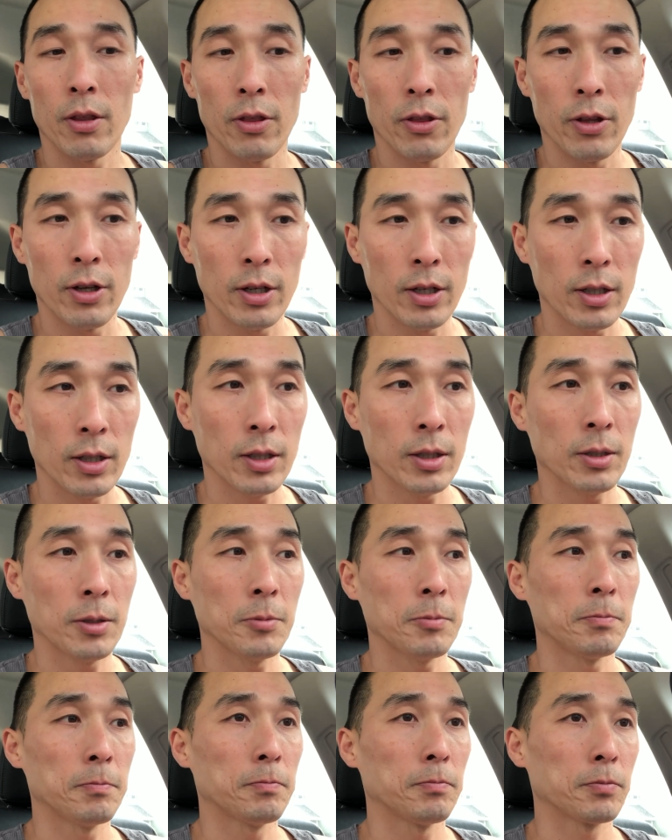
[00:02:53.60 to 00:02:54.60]
the
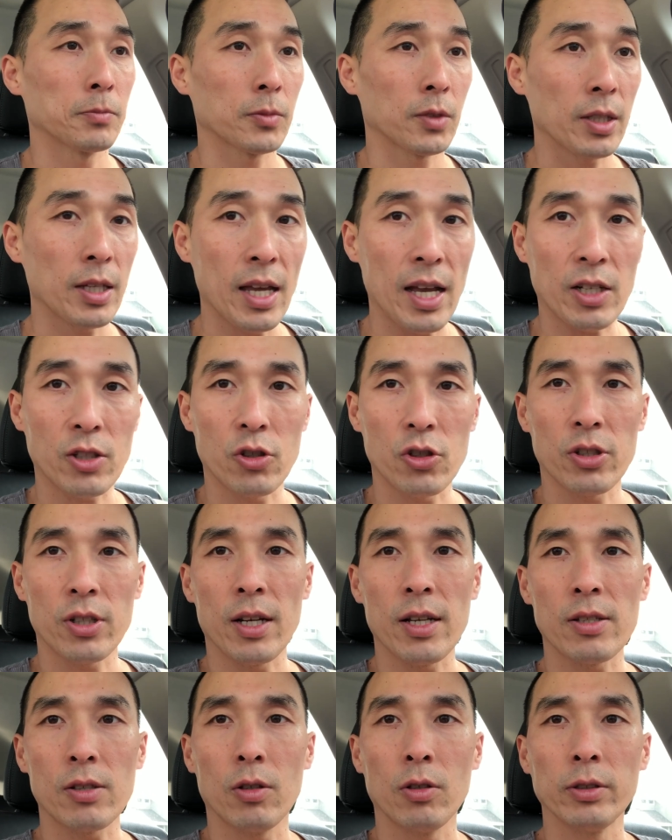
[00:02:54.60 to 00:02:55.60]

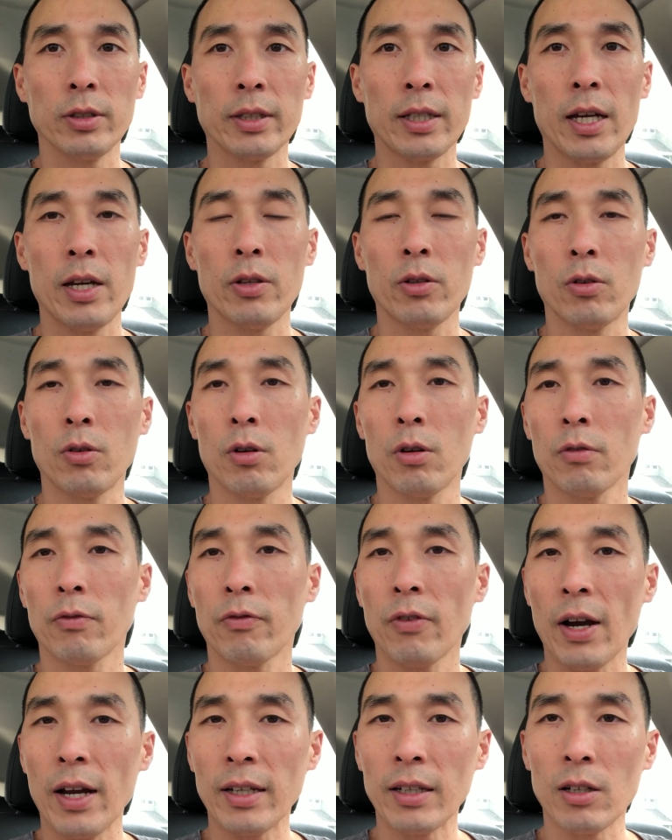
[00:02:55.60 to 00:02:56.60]
exercise altogether or
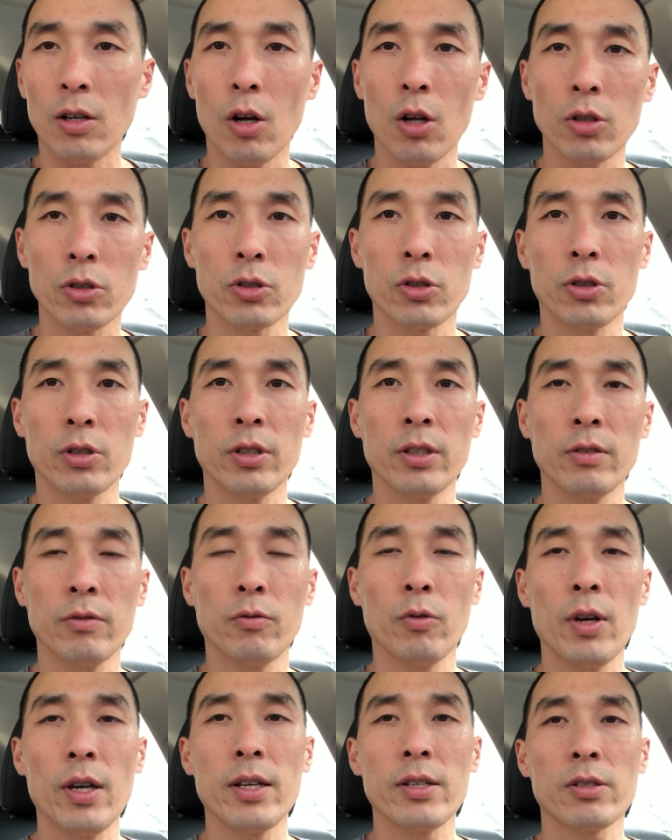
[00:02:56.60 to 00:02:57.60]
find an alternative way.